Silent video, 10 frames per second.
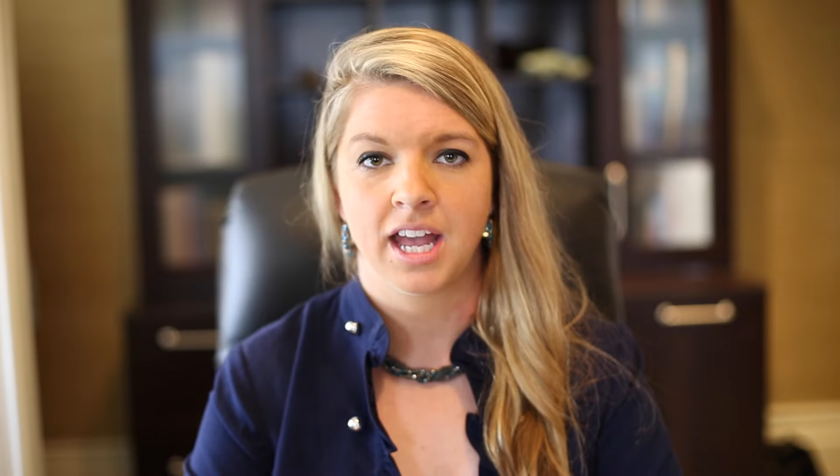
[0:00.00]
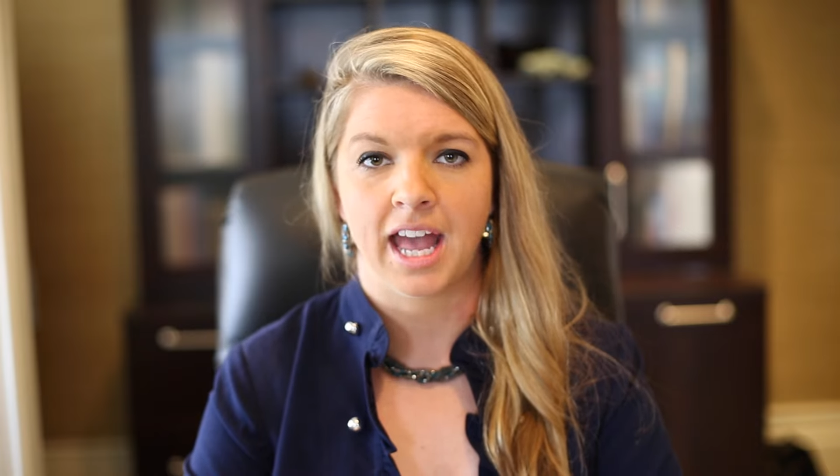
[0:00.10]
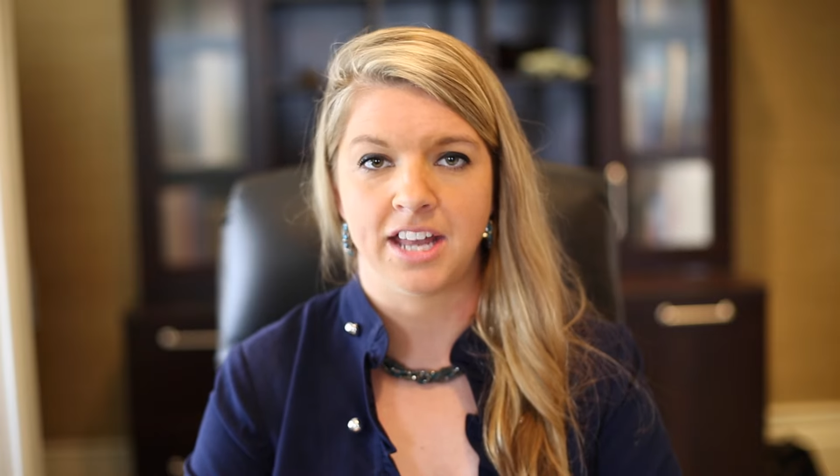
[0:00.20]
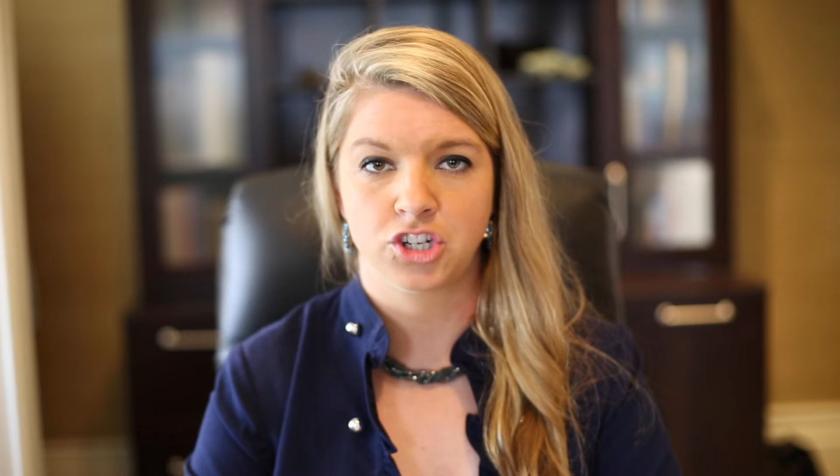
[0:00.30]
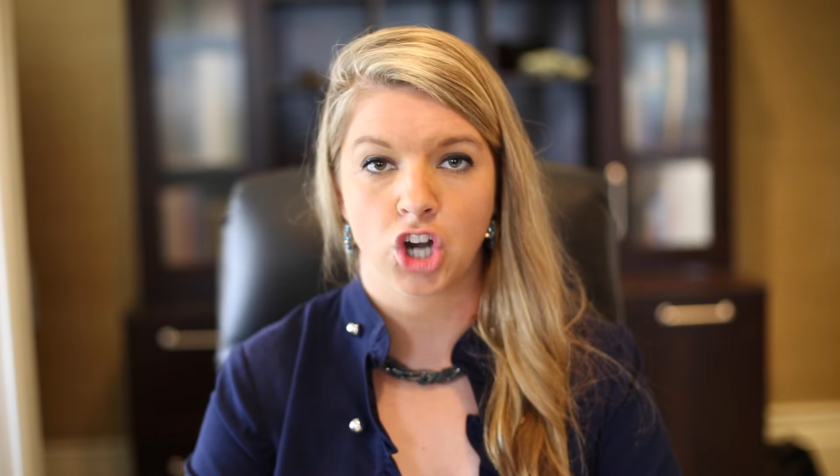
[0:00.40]

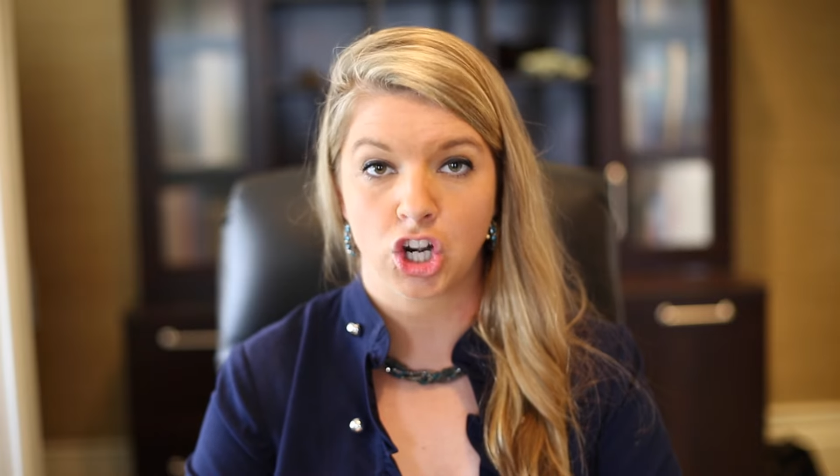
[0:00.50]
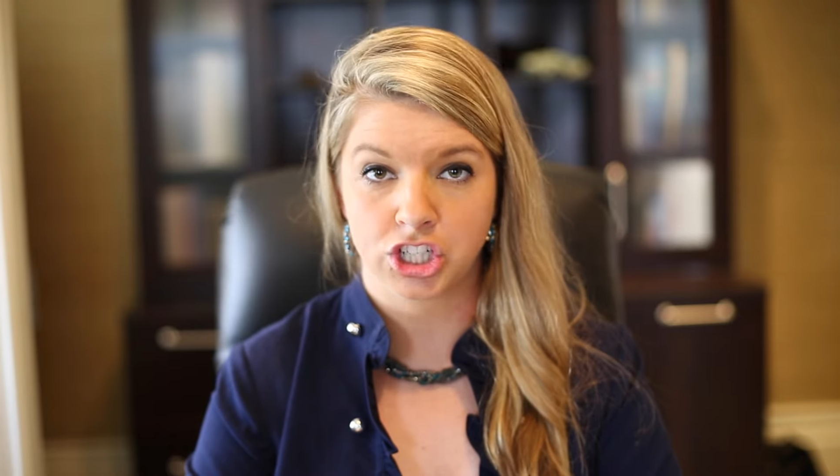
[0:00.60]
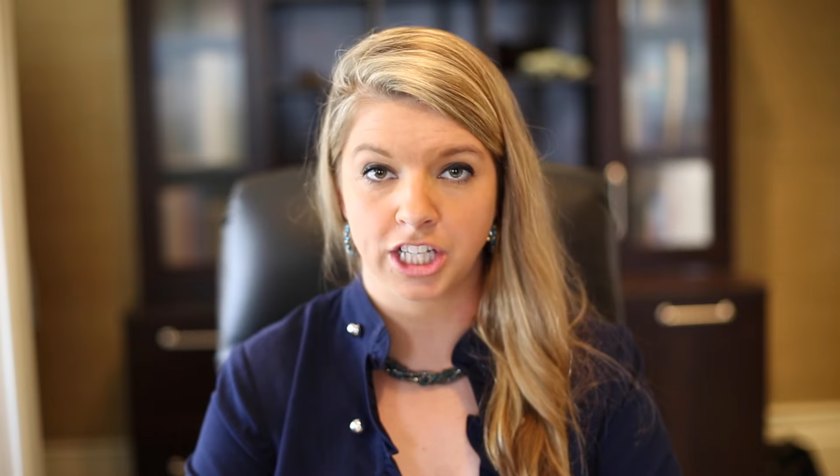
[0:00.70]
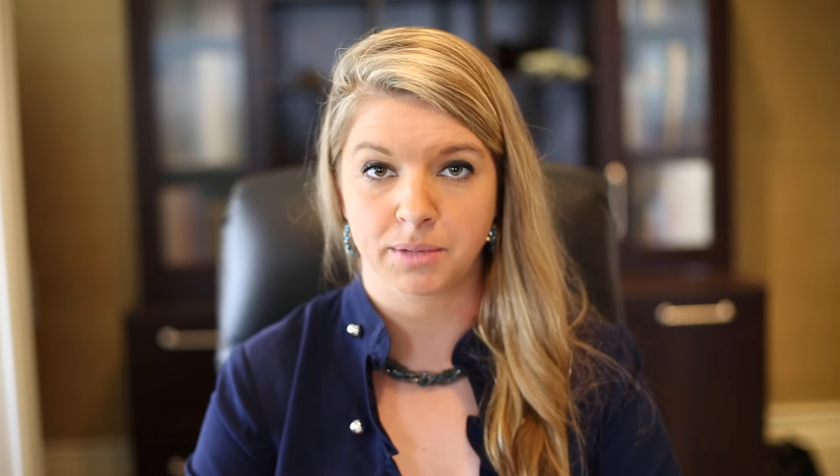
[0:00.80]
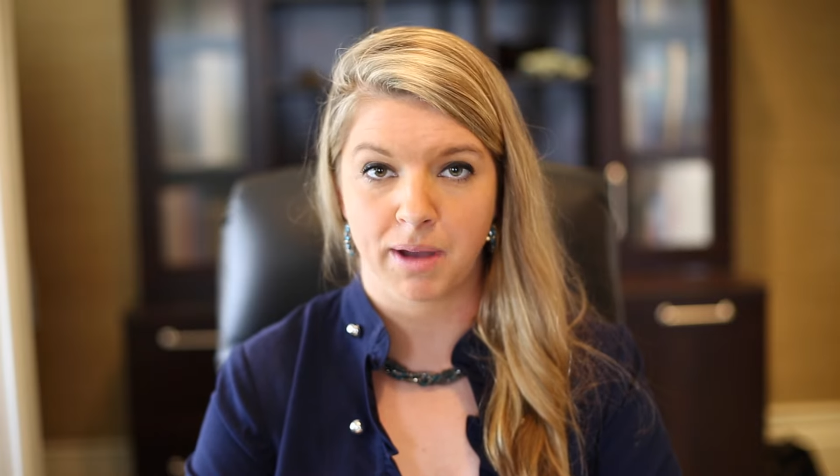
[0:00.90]
and
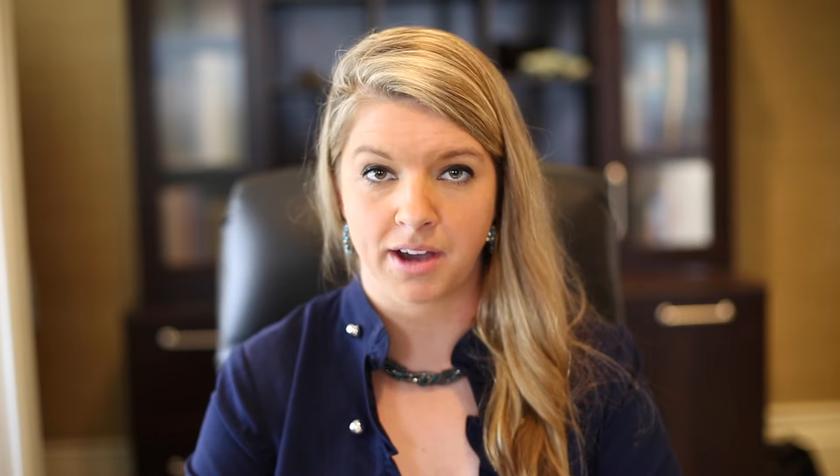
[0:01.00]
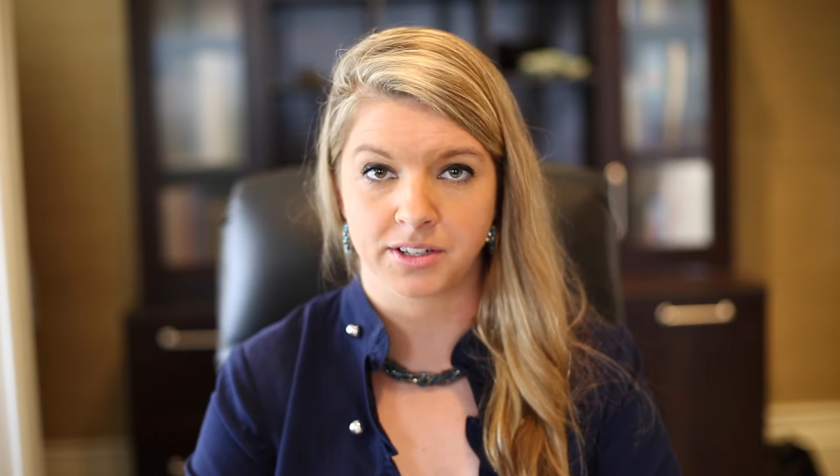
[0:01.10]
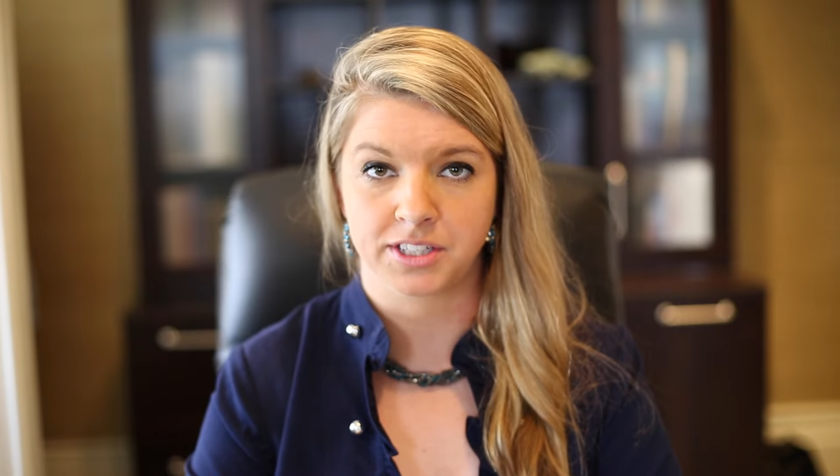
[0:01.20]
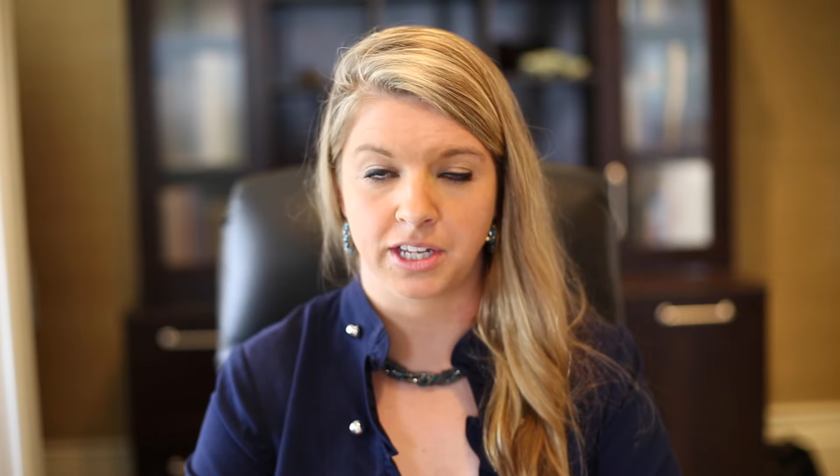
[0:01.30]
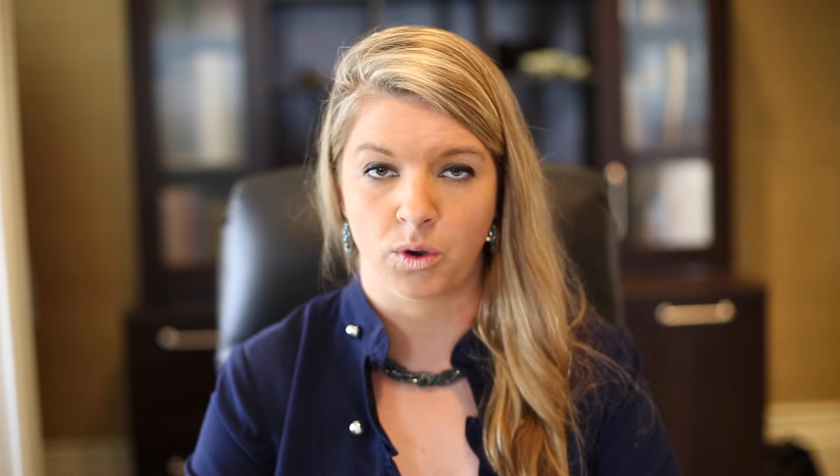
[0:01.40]
charging the
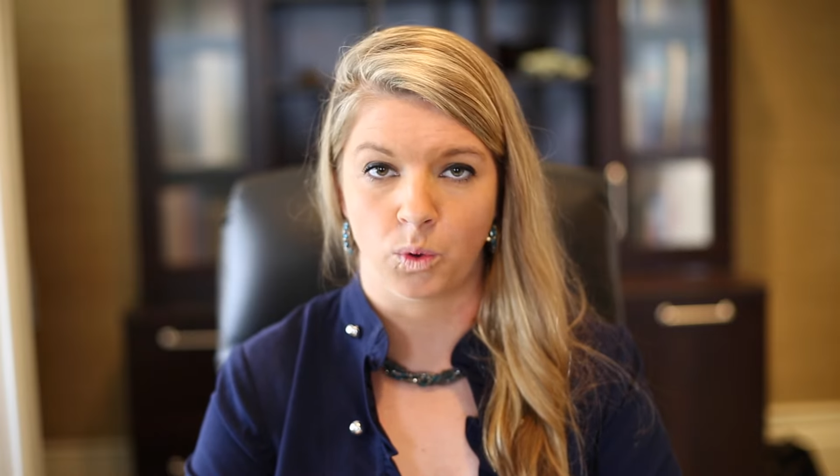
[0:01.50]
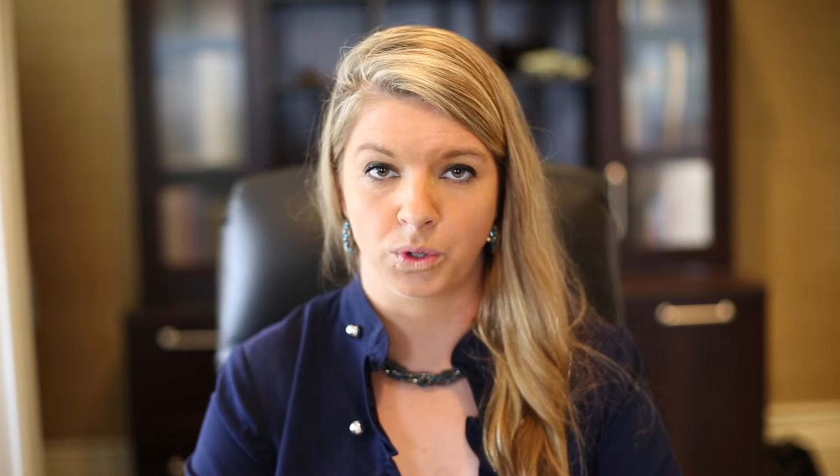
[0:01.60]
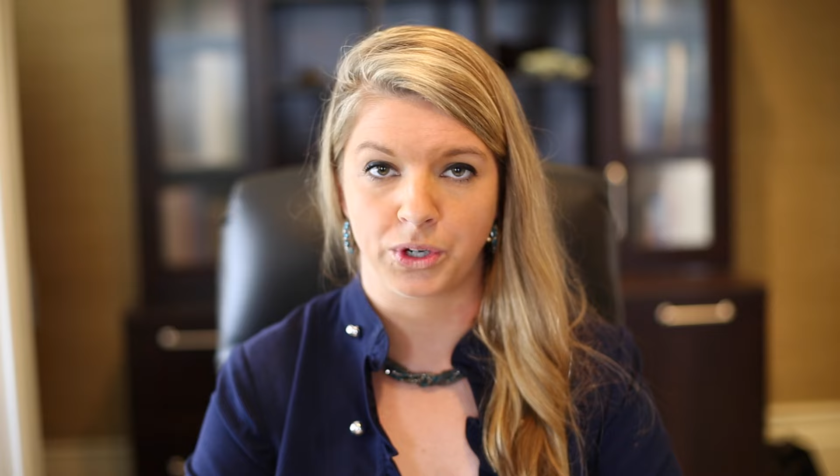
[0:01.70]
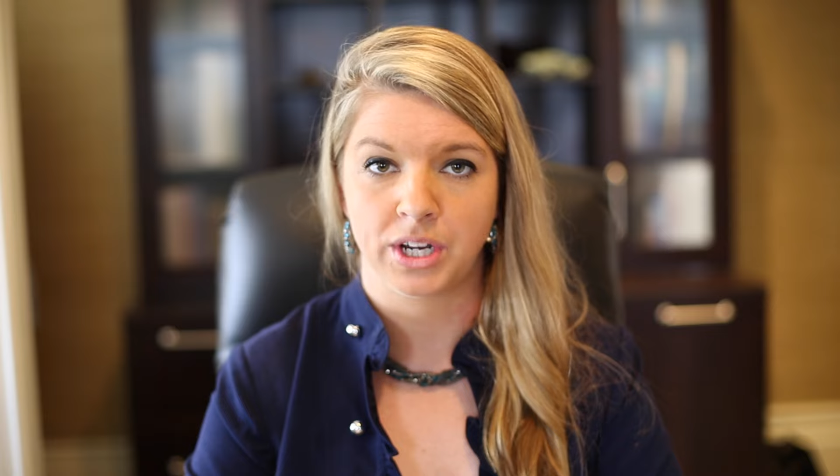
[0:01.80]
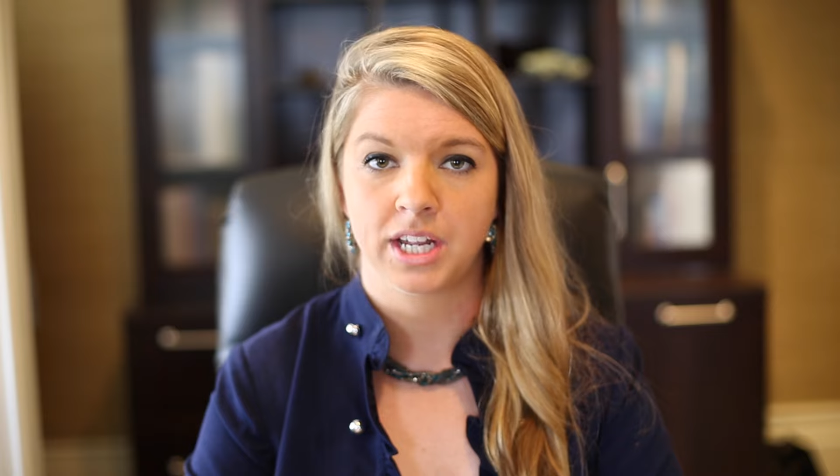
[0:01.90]

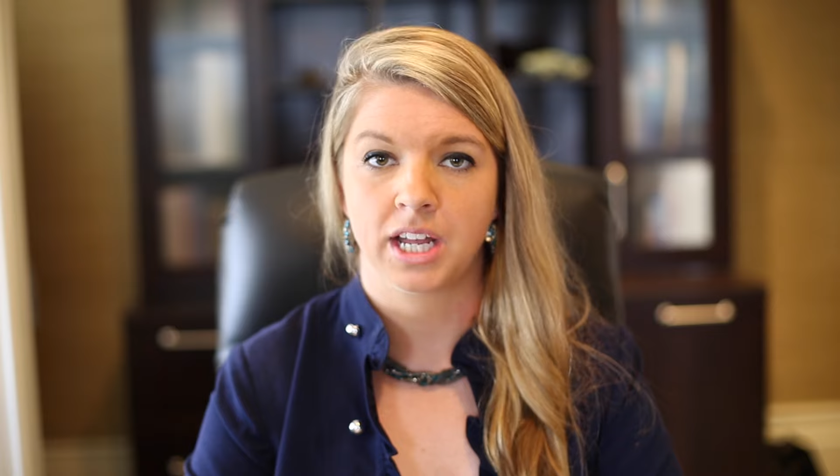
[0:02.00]
policyholder